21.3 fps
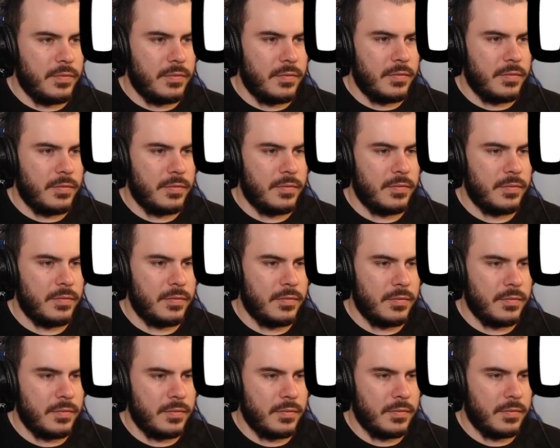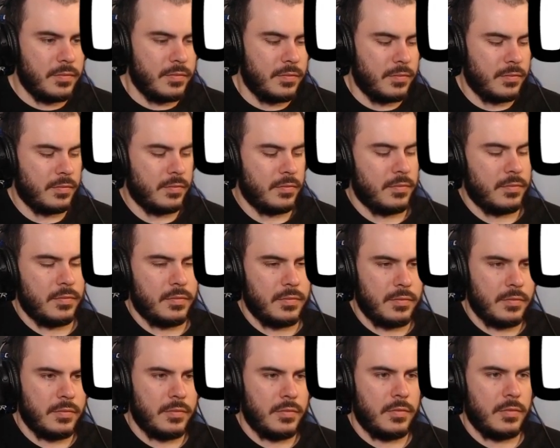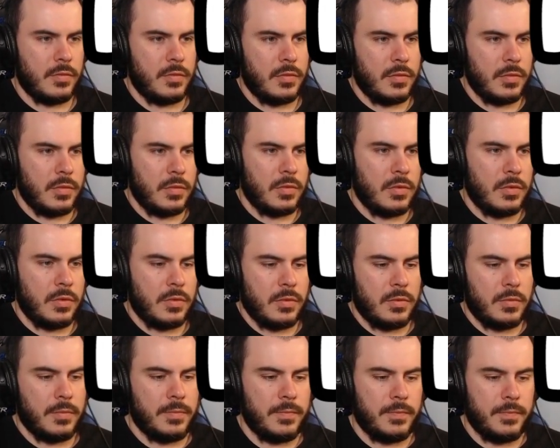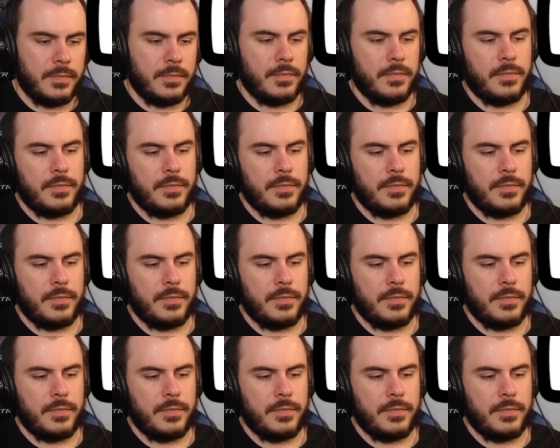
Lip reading: Nothing is said.